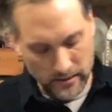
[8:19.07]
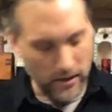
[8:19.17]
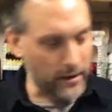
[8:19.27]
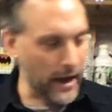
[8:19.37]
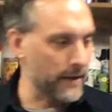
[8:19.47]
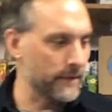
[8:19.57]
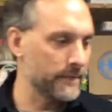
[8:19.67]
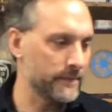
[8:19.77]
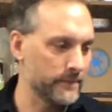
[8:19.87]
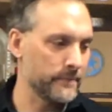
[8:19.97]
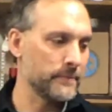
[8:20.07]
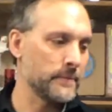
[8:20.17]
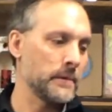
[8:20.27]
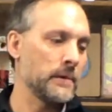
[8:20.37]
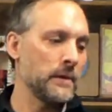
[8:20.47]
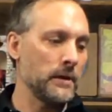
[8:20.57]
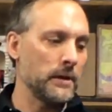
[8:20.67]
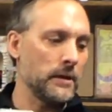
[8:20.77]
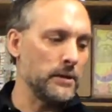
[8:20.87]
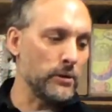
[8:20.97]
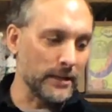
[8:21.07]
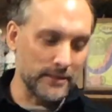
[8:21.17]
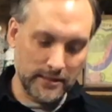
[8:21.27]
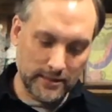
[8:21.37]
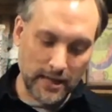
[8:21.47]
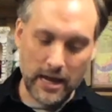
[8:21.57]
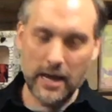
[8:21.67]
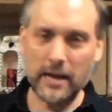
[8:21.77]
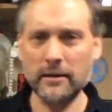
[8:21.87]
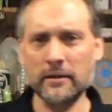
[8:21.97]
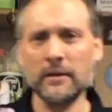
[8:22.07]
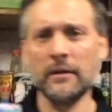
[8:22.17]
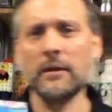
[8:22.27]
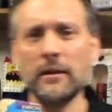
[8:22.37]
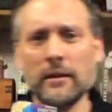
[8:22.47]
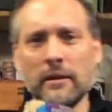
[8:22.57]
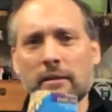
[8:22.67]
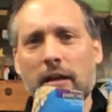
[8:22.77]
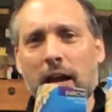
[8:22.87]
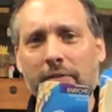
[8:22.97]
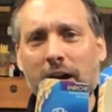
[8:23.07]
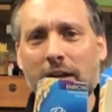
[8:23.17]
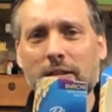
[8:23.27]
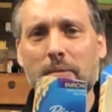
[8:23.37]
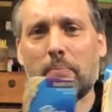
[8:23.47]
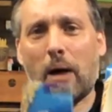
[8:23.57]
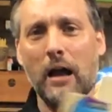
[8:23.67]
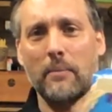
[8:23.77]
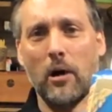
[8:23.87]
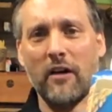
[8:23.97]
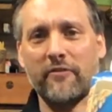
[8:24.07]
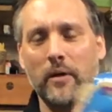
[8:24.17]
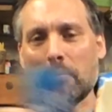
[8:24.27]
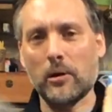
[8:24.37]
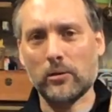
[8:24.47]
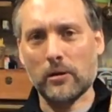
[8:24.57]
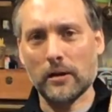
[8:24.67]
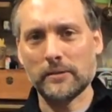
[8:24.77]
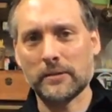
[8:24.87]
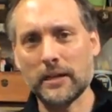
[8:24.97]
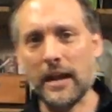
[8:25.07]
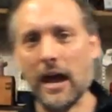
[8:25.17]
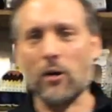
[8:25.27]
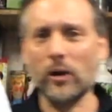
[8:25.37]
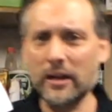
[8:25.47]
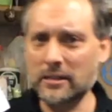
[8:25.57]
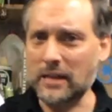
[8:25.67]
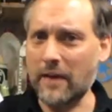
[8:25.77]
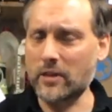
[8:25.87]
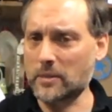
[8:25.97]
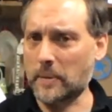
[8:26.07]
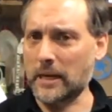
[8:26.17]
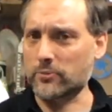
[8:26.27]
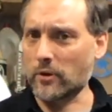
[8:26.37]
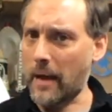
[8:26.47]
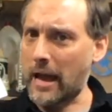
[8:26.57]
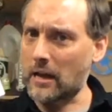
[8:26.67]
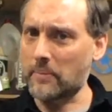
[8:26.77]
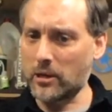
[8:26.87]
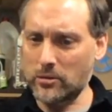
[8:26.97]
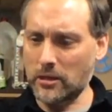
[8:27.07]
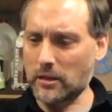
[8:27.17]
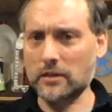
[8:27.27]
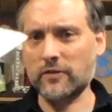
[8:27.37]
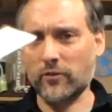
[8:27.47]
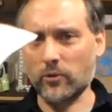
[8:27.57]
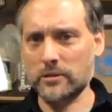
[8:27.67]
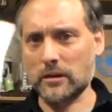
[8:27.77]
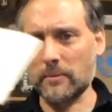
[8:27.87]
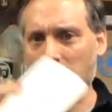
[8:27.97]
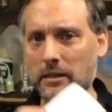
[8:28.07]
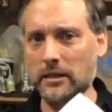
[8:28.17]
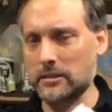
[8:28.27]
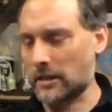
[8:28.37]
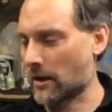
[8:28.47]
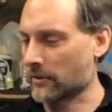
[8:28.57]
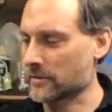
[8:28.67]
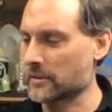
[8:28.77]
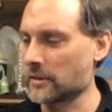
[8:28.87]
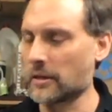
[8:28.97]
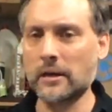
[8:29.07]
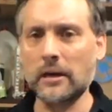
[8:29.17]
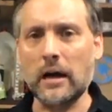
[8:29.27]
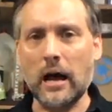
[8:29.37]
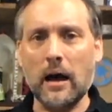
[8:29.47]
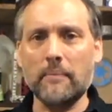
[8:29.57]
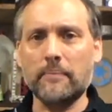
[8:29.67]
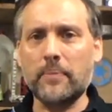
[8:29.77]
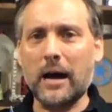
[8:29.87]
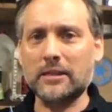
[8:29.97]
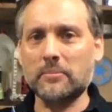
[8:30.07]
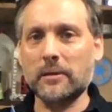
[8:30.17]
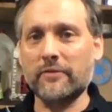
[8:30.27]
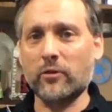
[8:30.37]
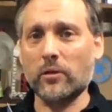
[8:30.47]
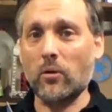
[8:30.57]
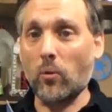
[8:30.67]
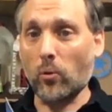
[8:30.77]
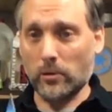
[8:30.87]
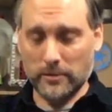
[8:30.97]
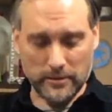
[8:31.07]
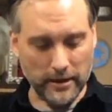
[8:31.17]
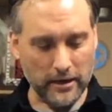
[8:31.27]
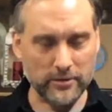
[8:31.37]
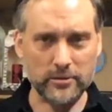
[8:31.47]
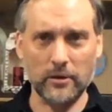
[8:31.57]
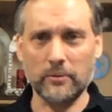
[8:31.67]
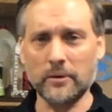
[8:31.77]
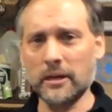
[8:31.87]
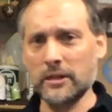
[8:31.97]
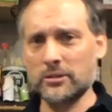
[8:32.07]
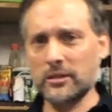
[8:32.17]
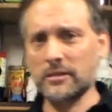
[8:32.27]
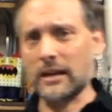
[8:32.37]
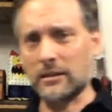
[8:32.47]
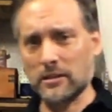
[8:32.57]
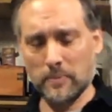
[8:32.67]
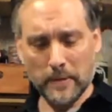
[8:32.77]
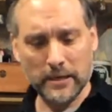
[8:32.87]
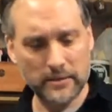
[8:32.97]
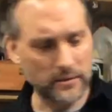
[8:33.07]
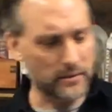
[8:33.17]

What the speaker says: Okay. You can see that I've got the bottom off my milk carton. Now we're going to save this piece. We may end up using this for some of the details, possibly for the horns later. So just set this piece